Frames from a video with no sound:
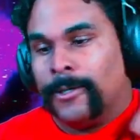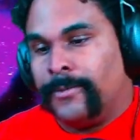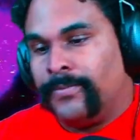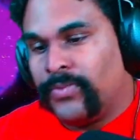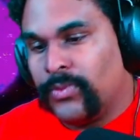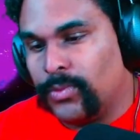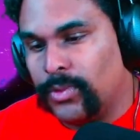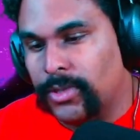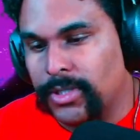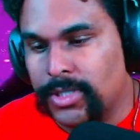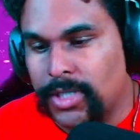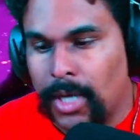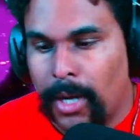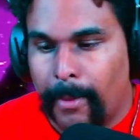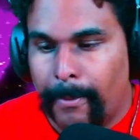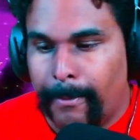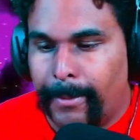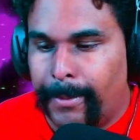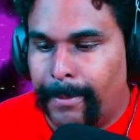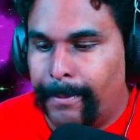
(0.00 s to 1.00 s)
was
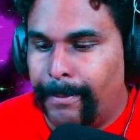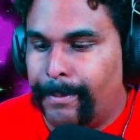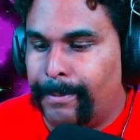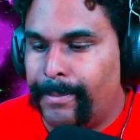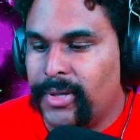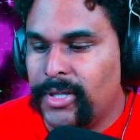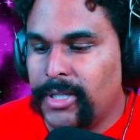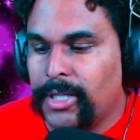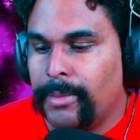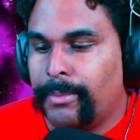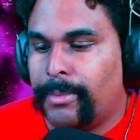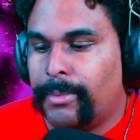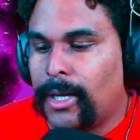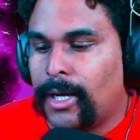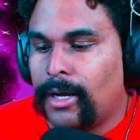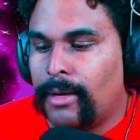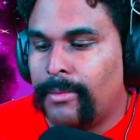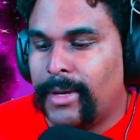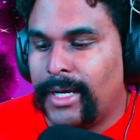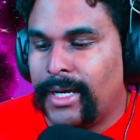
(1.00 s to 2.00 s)
Billy
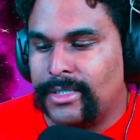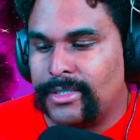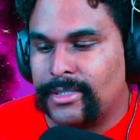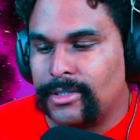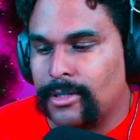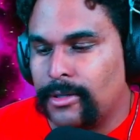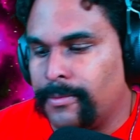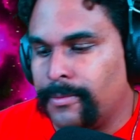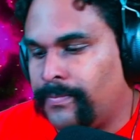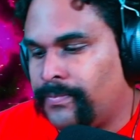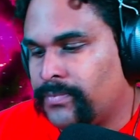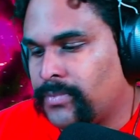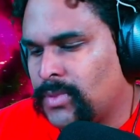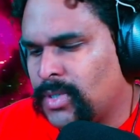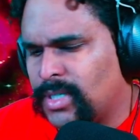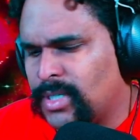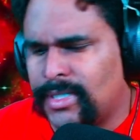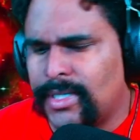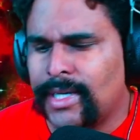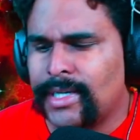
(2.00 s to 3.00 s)
Bob Acer, a
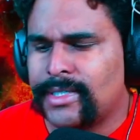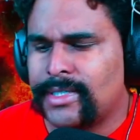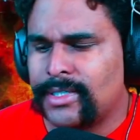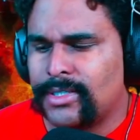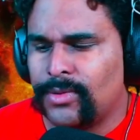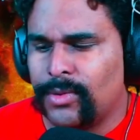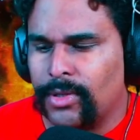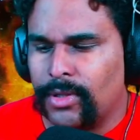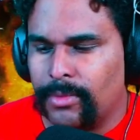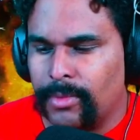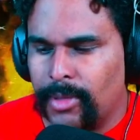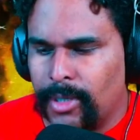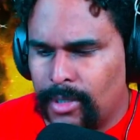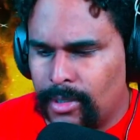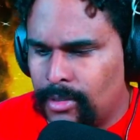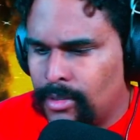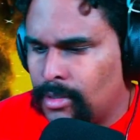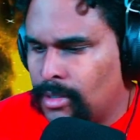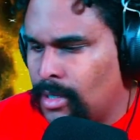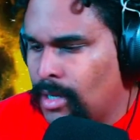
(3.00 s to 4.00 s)
Texas oil man.
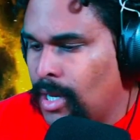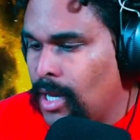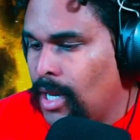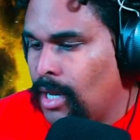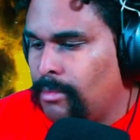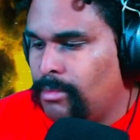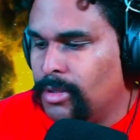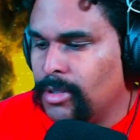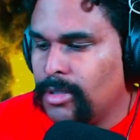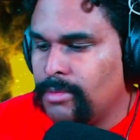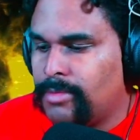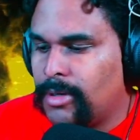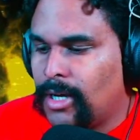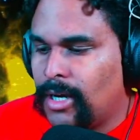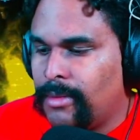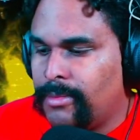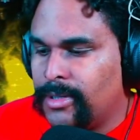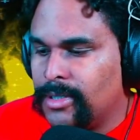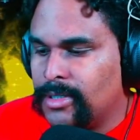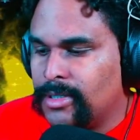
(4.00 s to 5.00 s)
Billy Bob
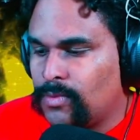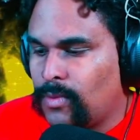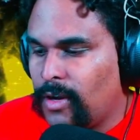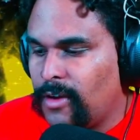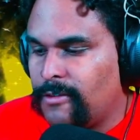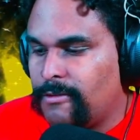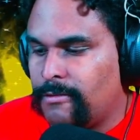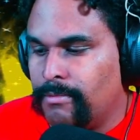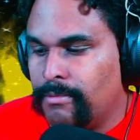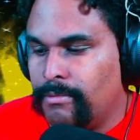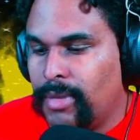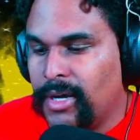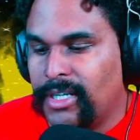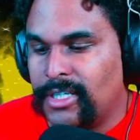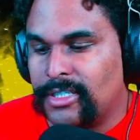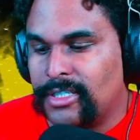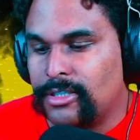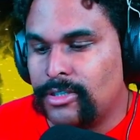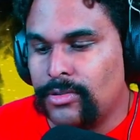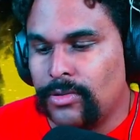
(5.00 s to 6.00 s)
and his wife, Betty
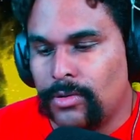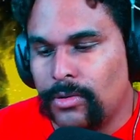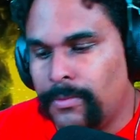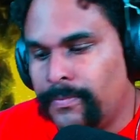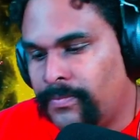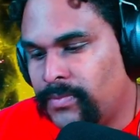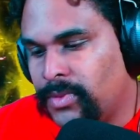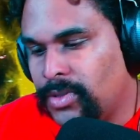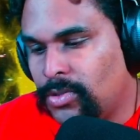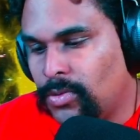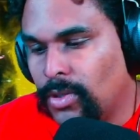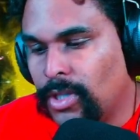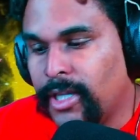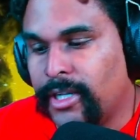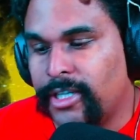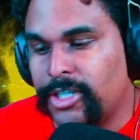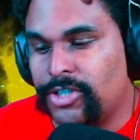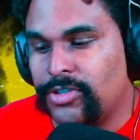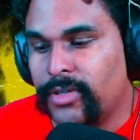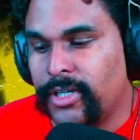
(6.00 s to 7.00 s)
Sue, do a lot
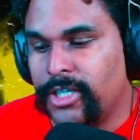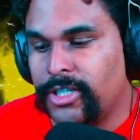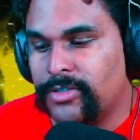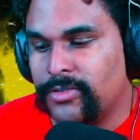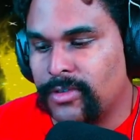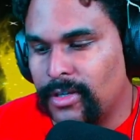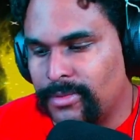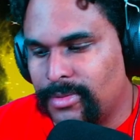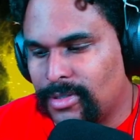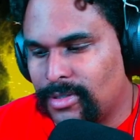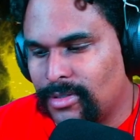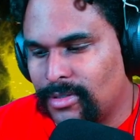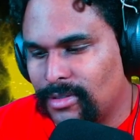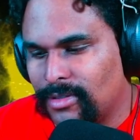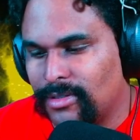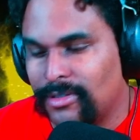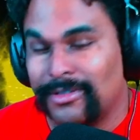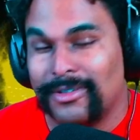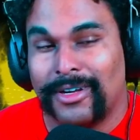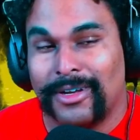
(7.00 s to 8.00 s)
of train trips.
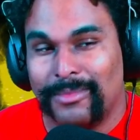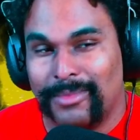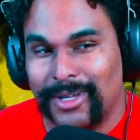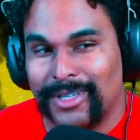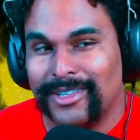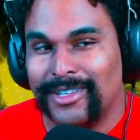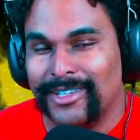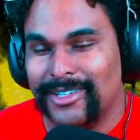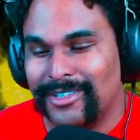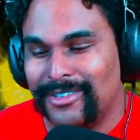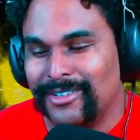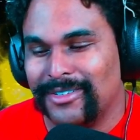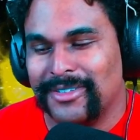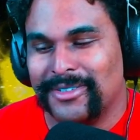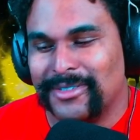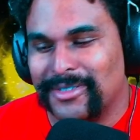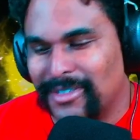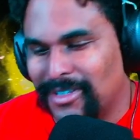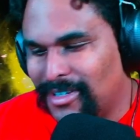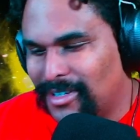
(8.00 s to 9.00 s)
I bet they do.
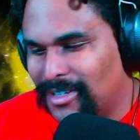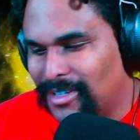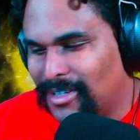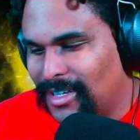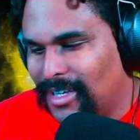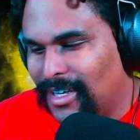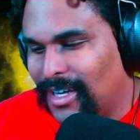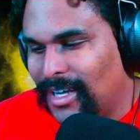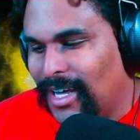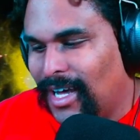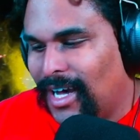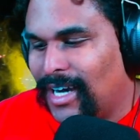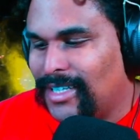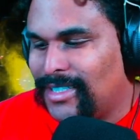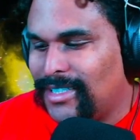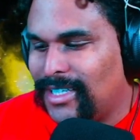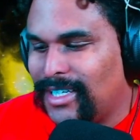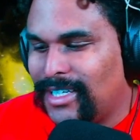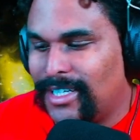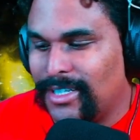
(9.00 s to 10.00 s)
I
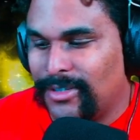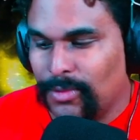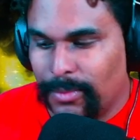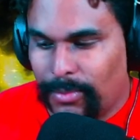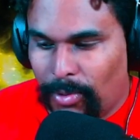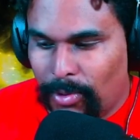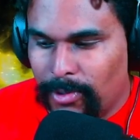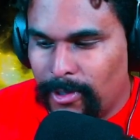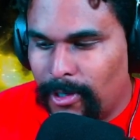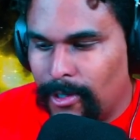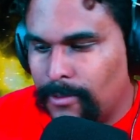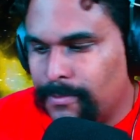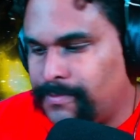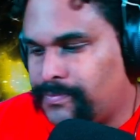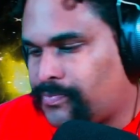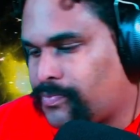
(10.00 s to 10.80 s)
take and report on.